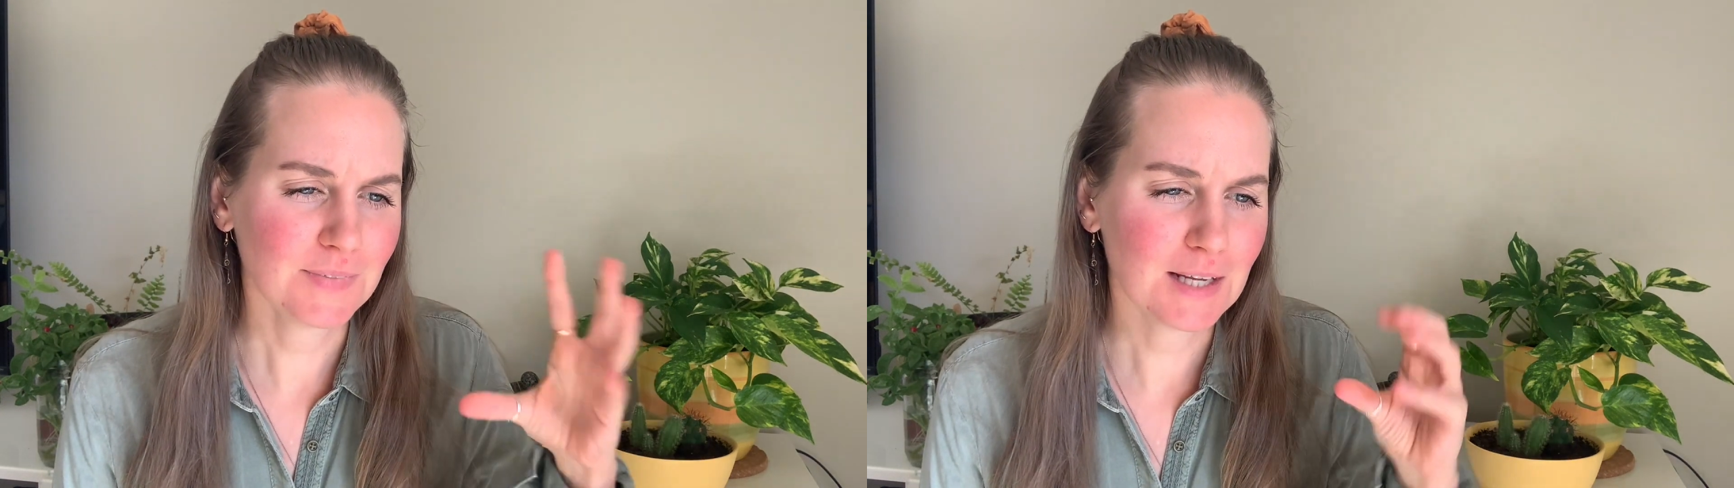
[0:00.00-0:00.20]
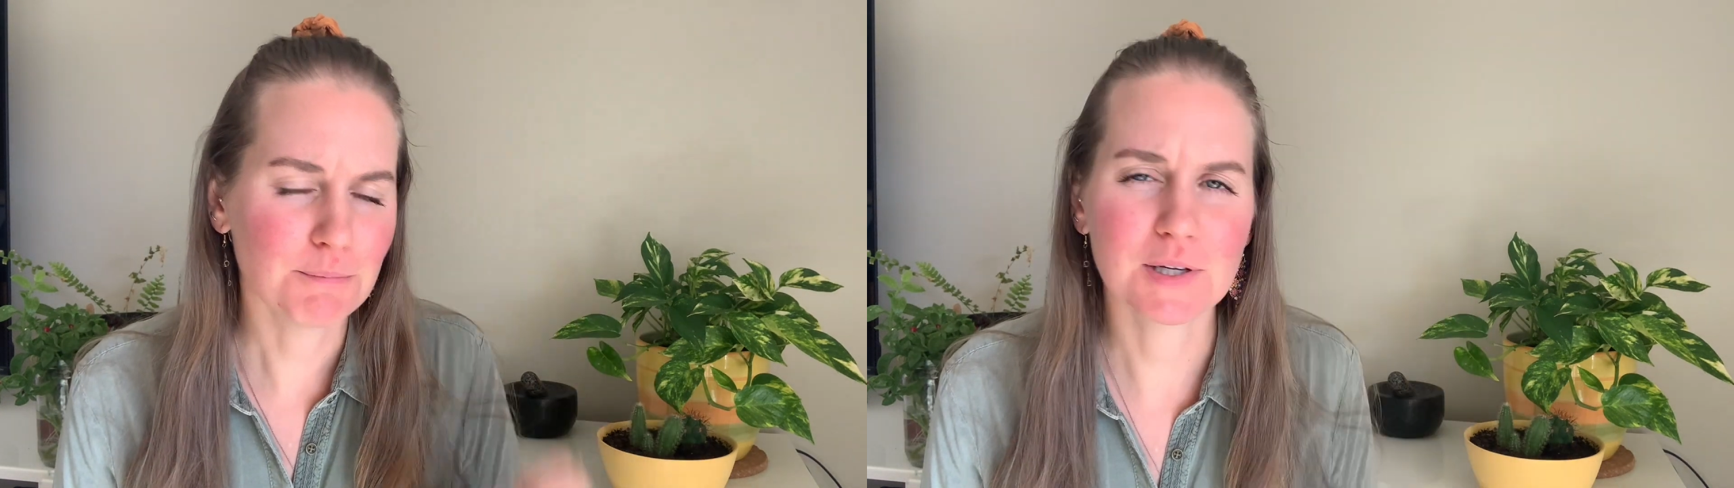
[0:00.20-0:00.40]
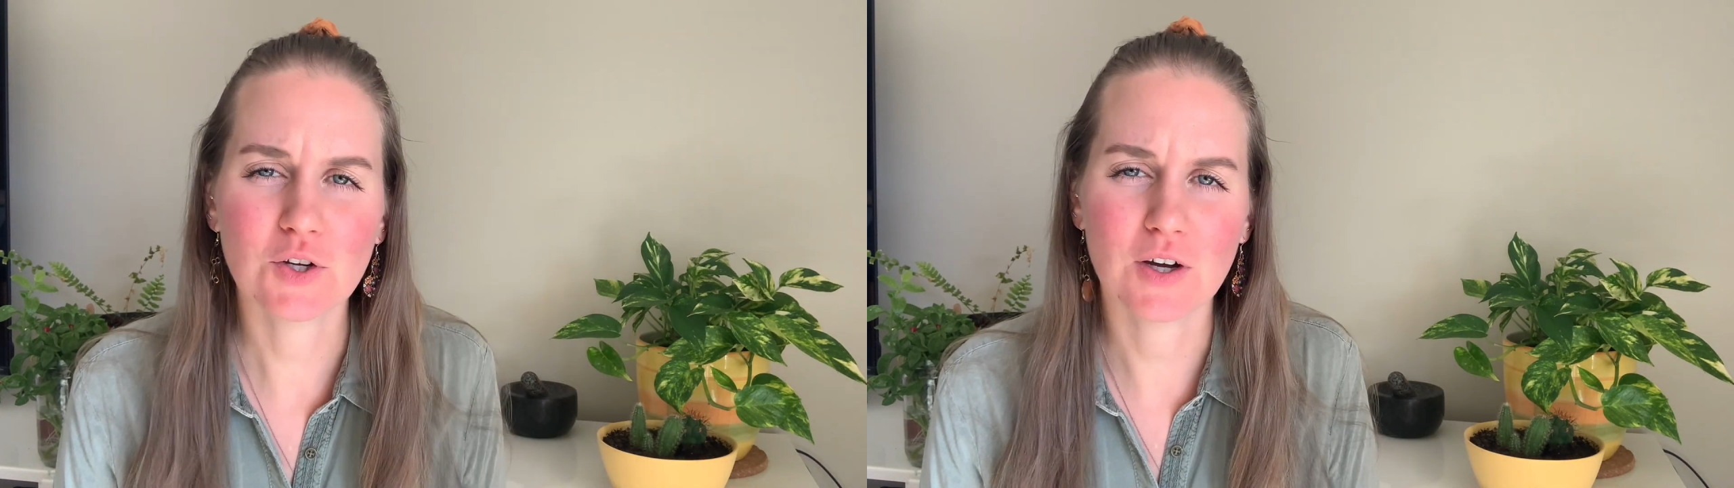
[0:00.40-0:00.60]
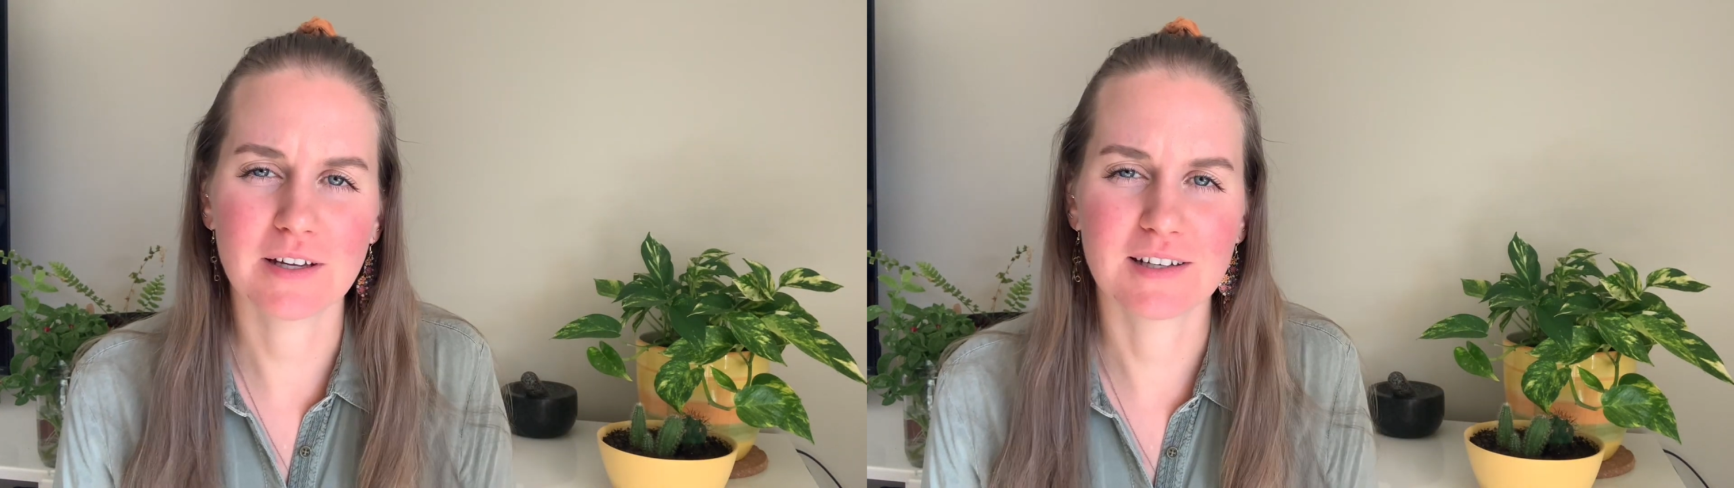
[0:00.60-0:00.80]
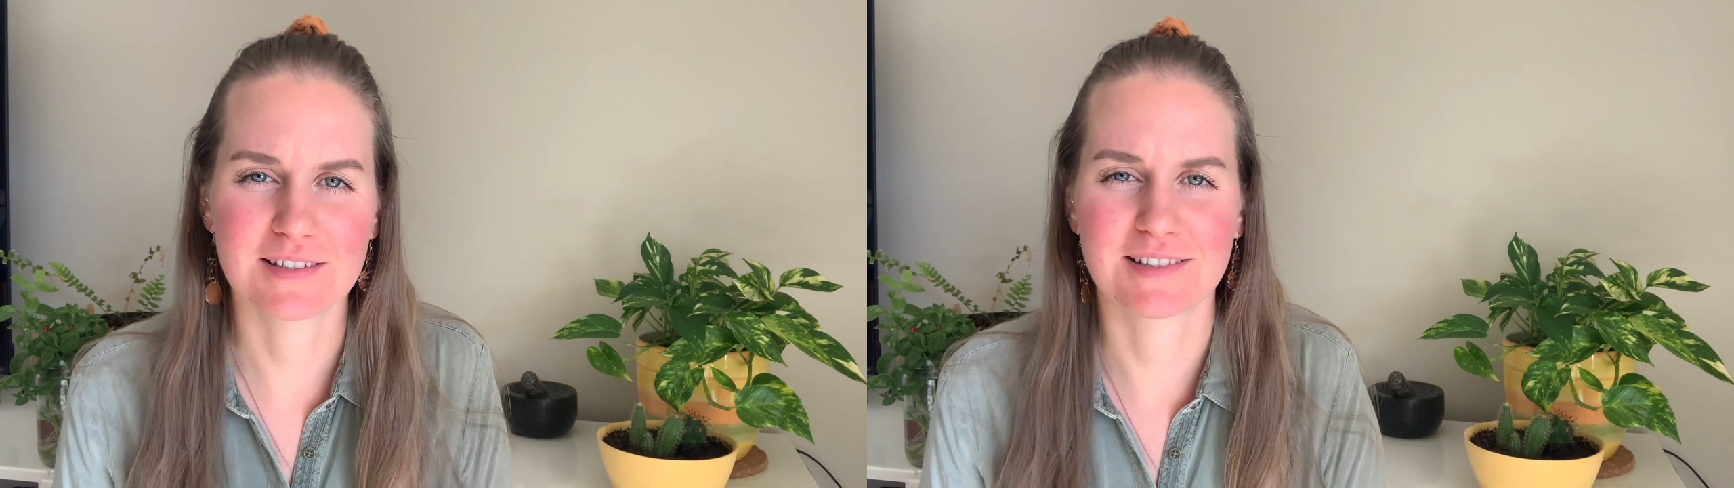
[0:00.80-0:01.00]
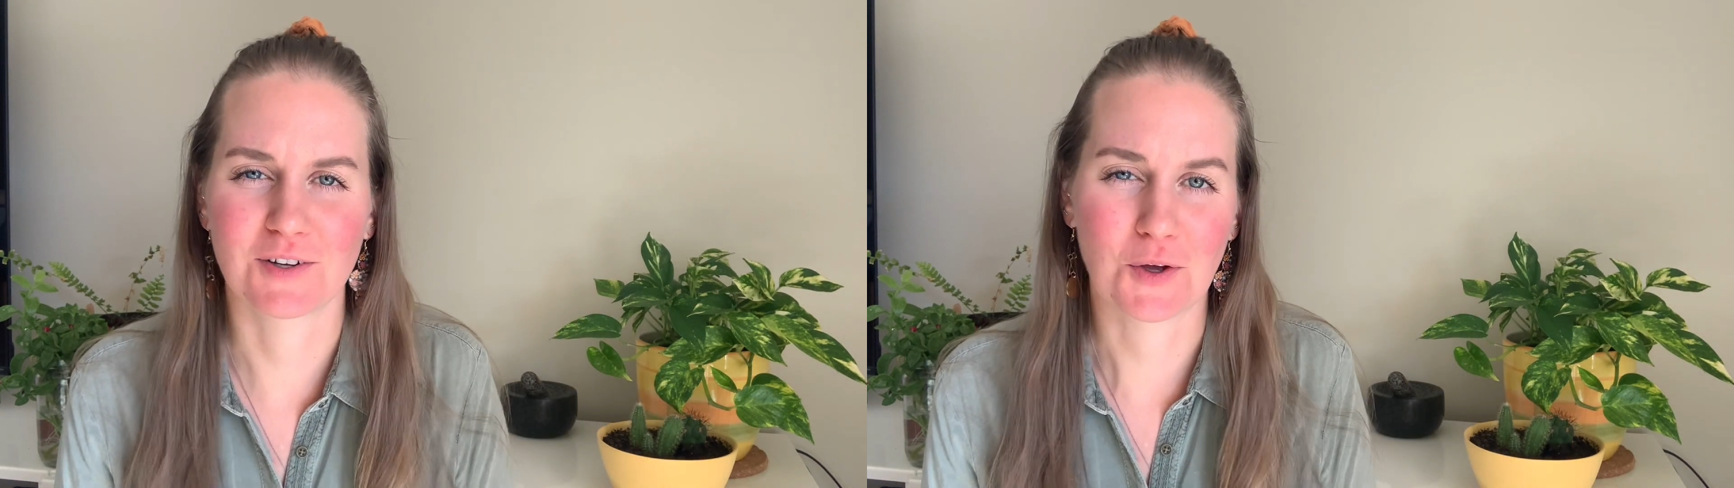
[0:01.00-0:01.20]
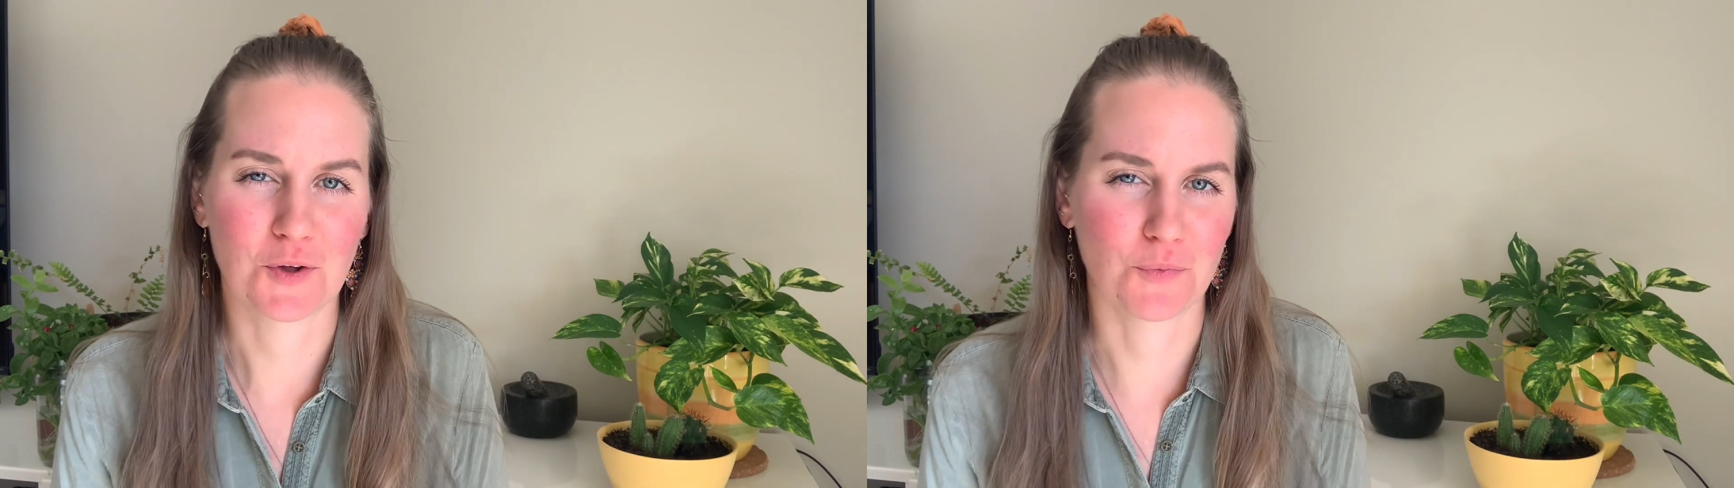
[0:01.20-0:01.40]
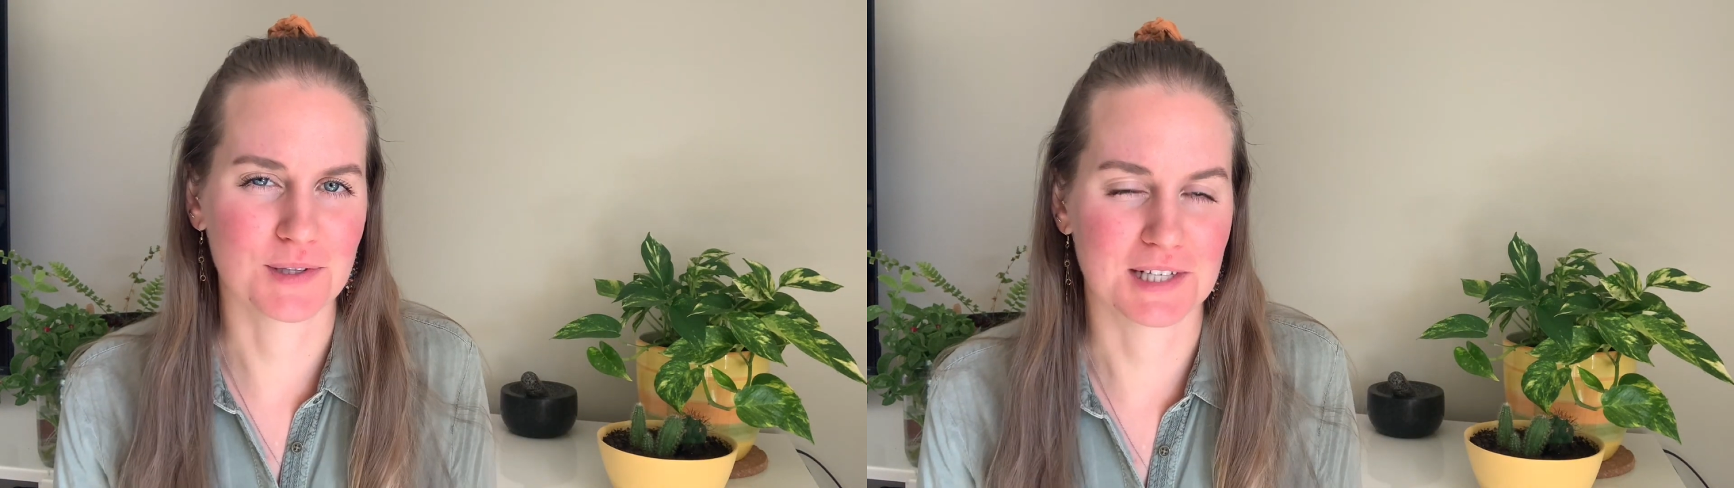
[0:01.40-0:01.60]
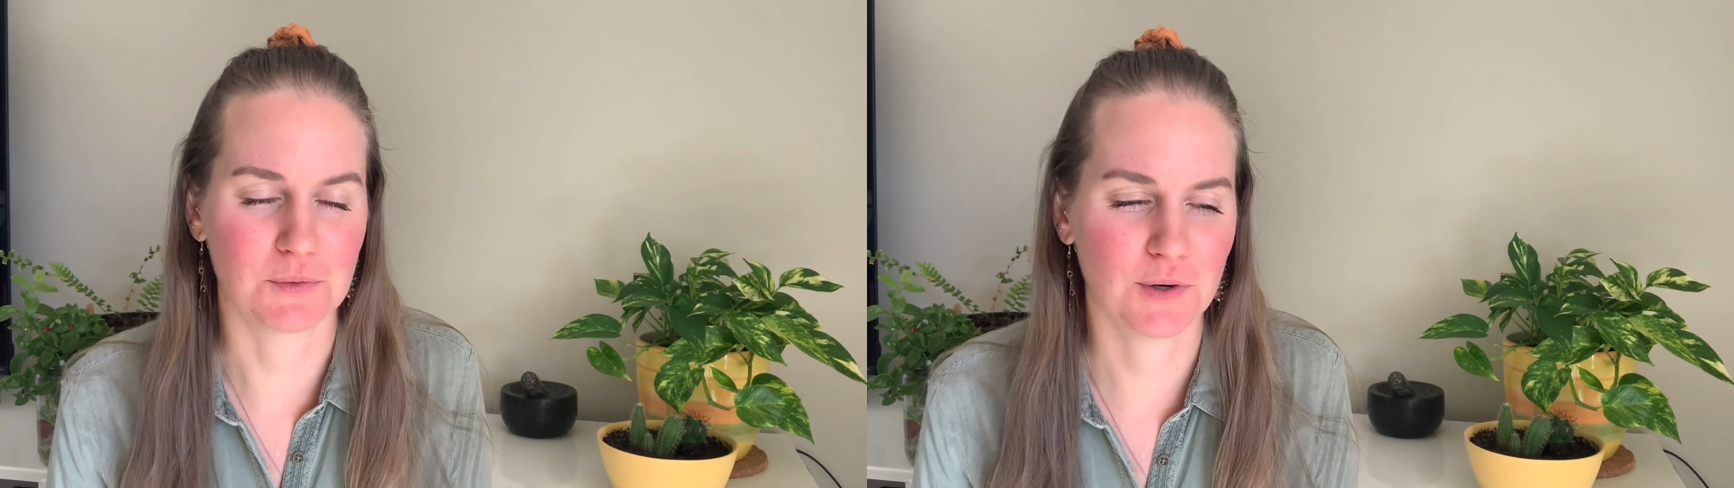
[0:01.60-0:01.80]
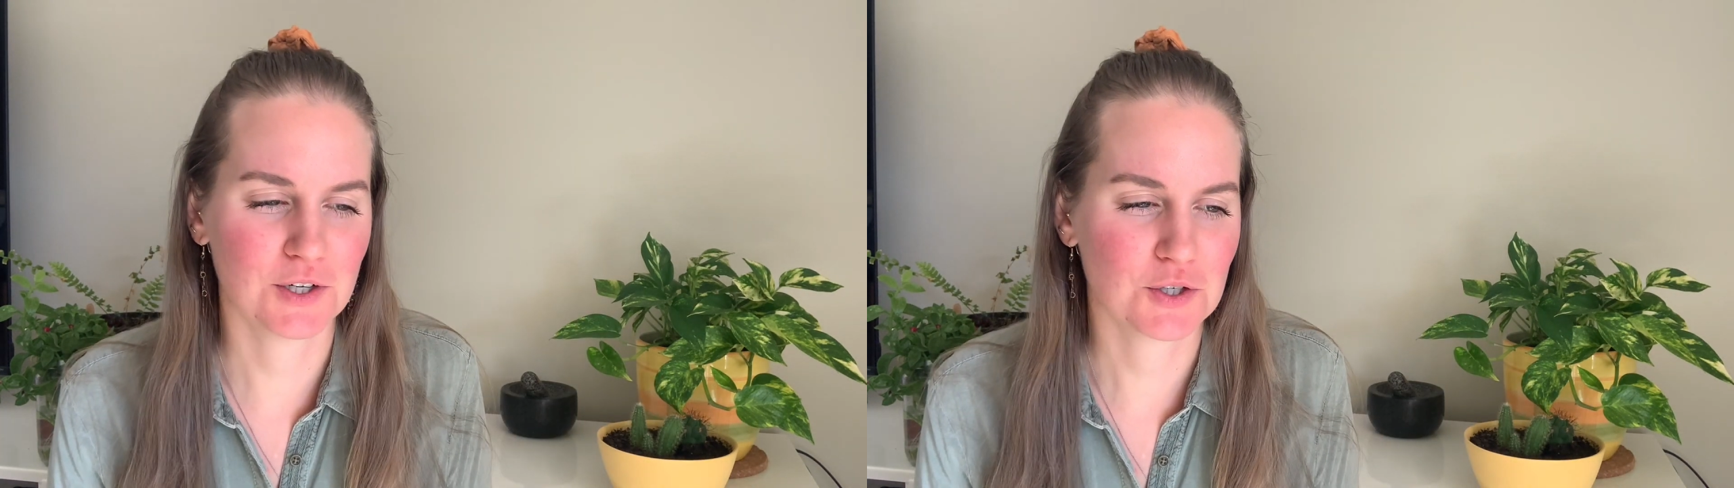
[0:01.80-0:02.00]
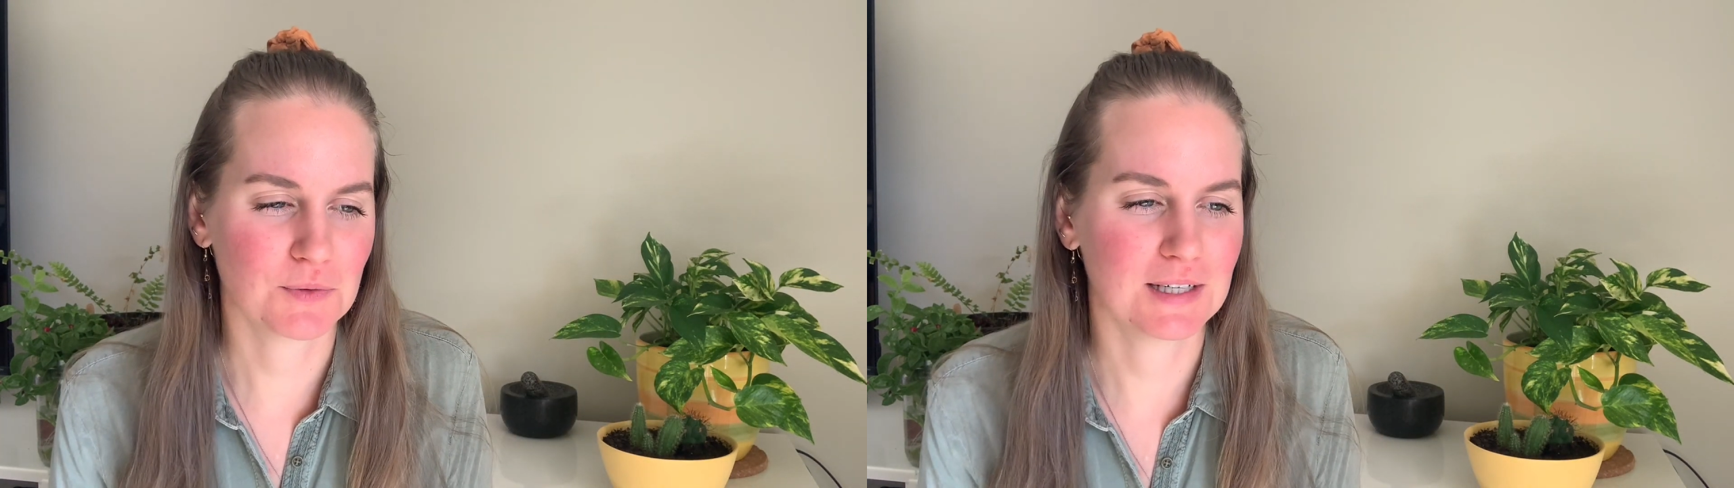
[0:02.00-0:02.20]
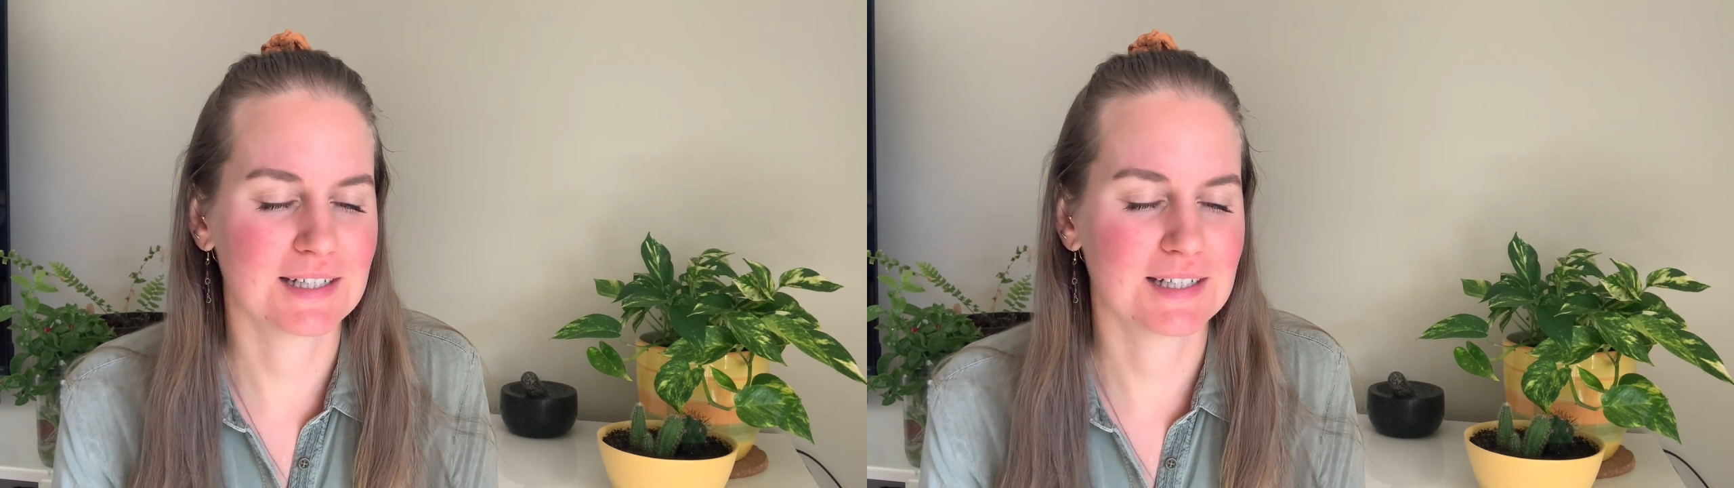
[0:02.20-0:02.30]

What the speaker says: But not necessarily all the ones that I wanted to read.